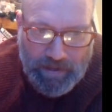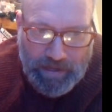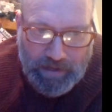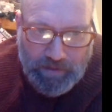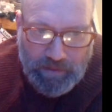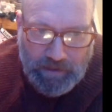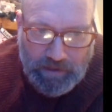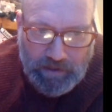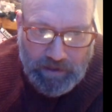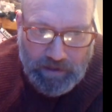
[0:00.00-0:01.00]
and
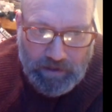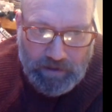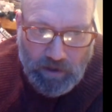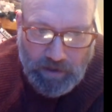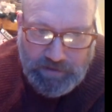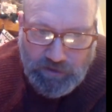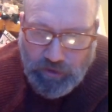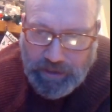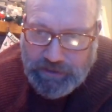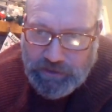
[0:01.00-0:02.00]
the
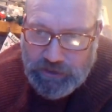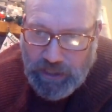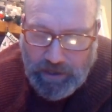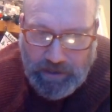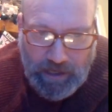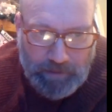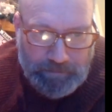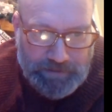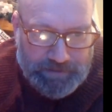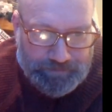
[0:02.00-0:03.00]
concentration camps.